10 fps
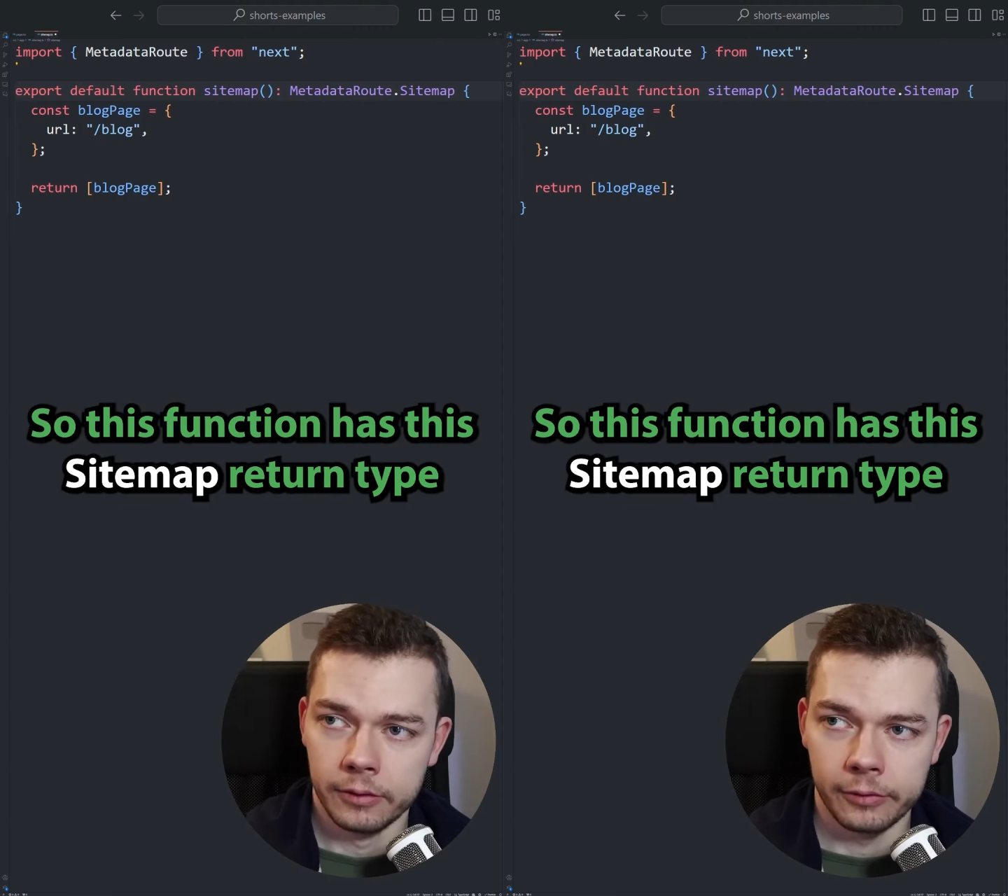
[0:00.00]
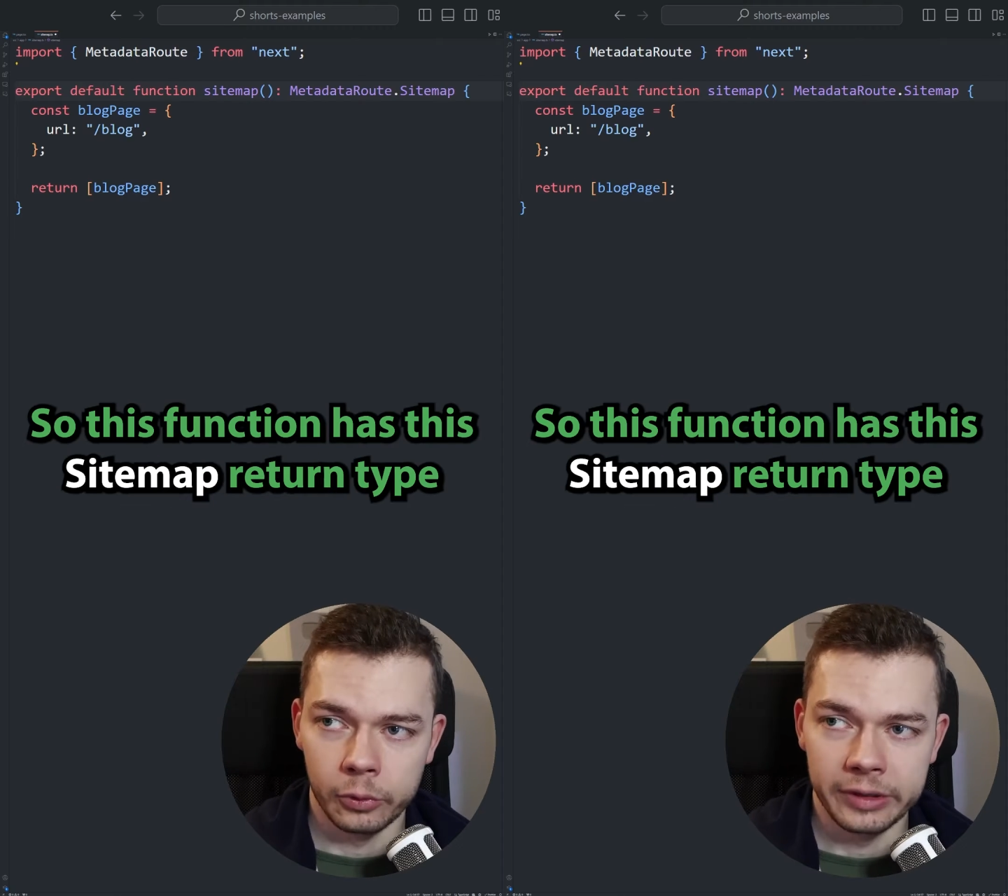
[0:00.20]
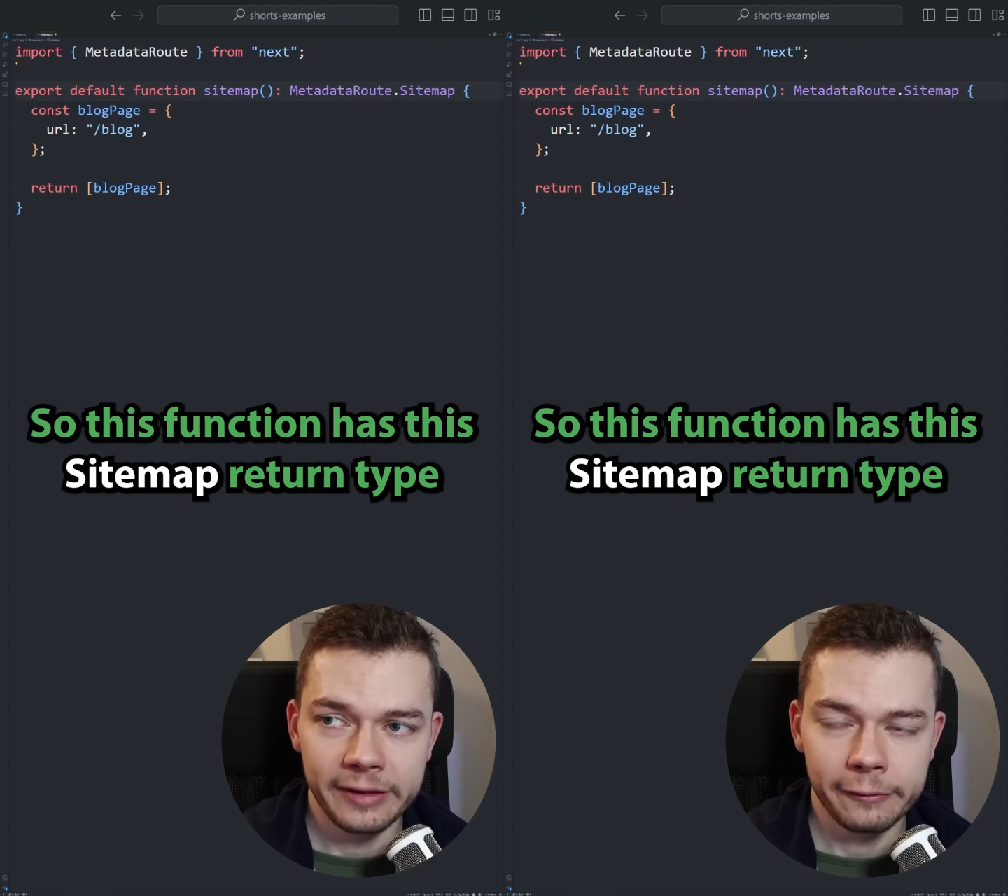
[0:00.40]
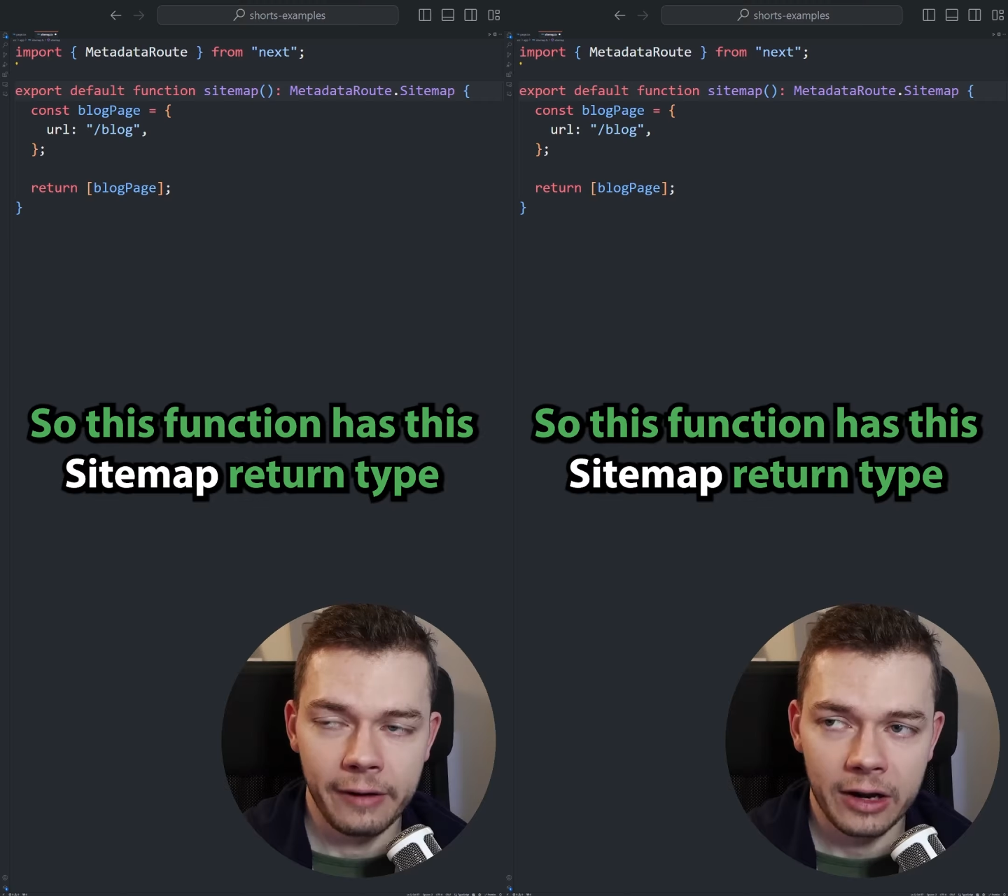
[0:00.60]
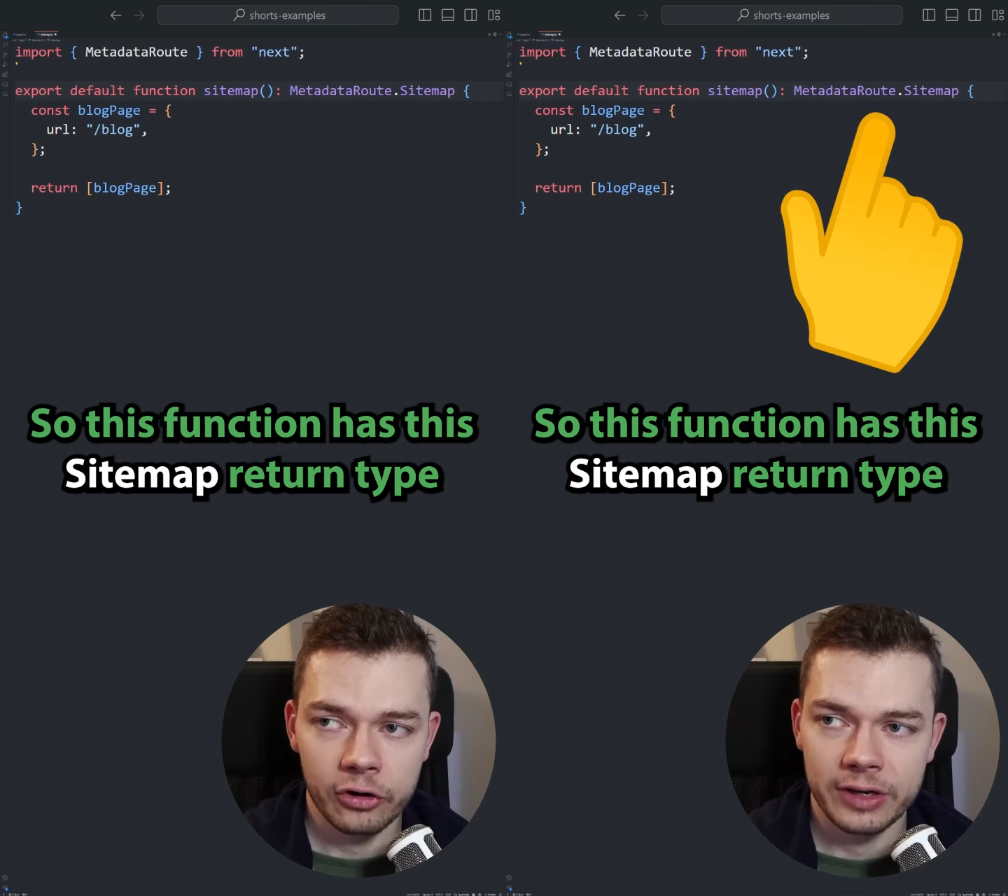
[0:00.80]
So this
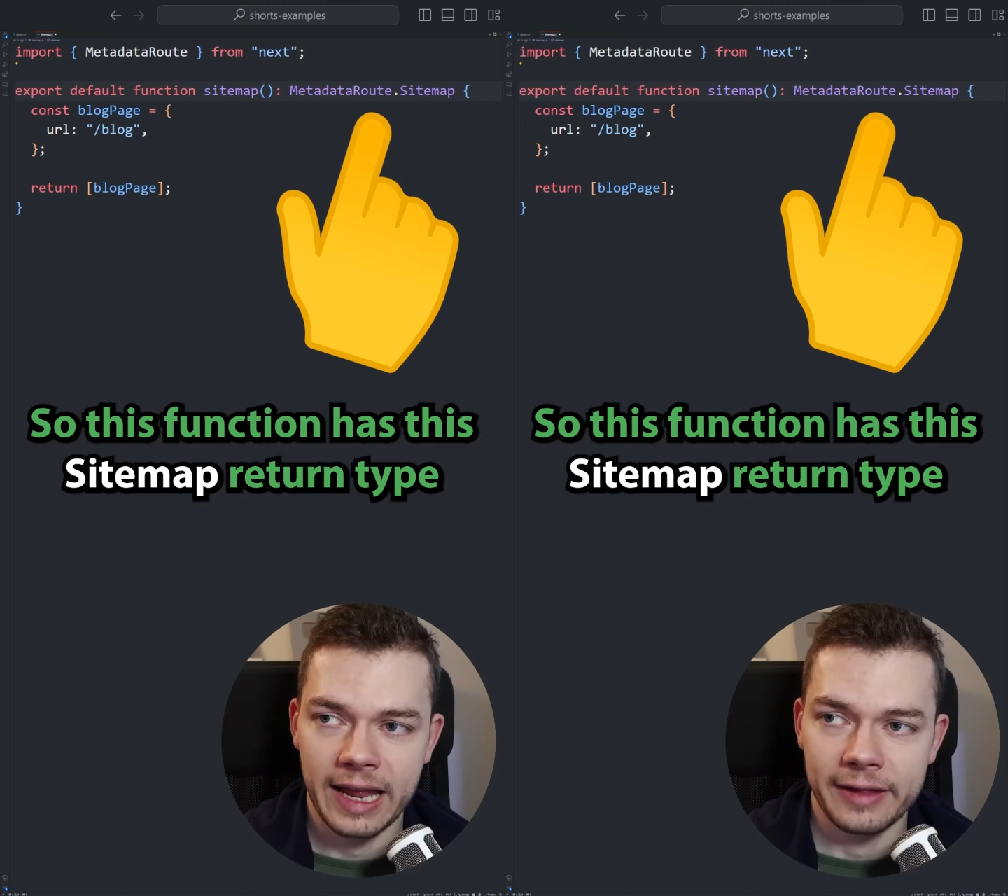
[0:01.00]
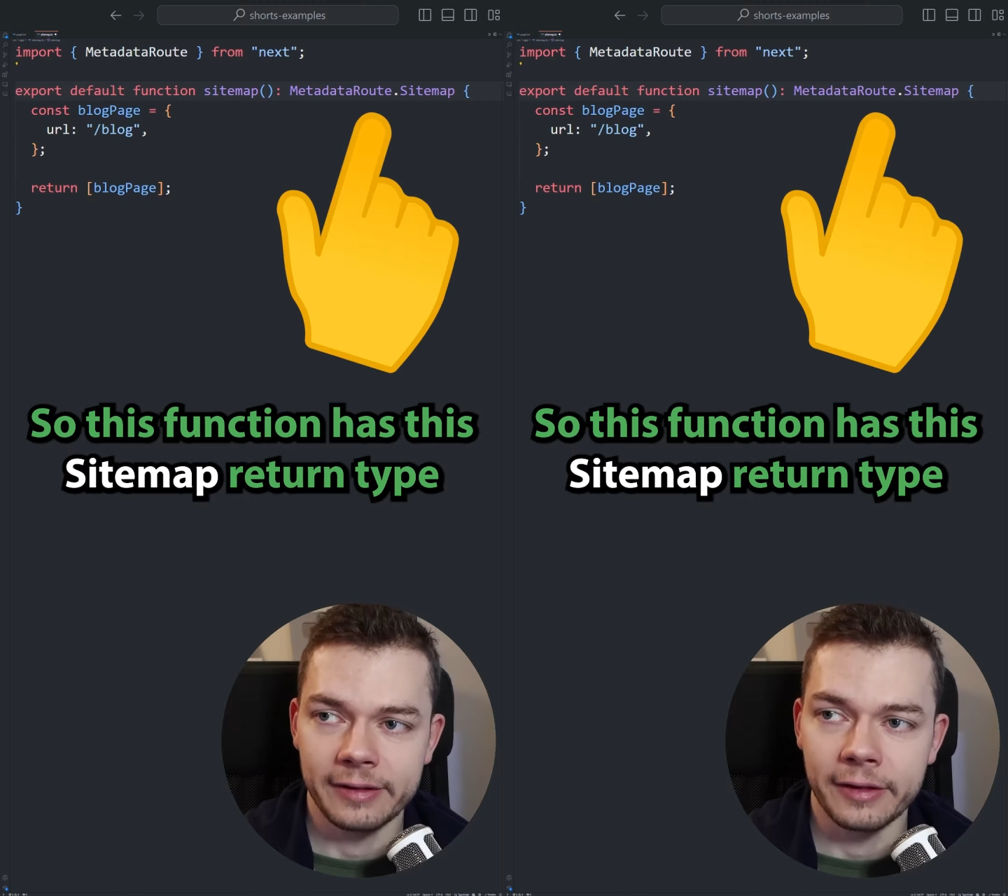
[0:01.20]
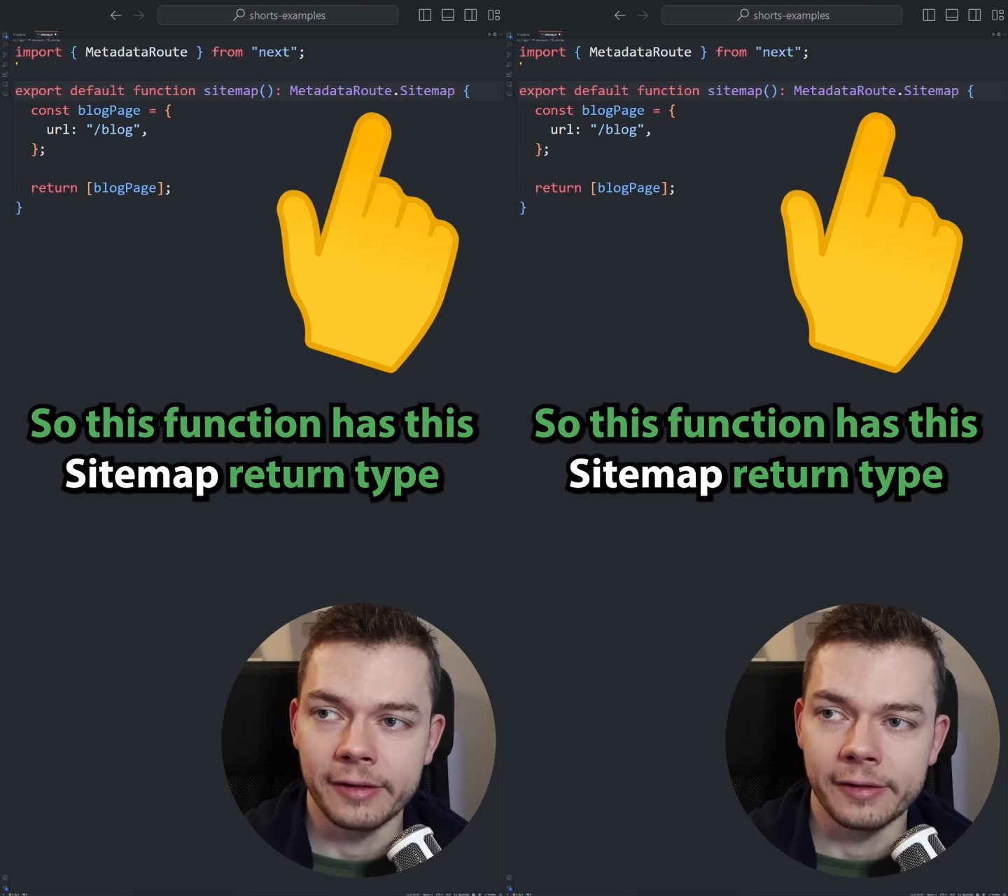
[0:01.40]
function has this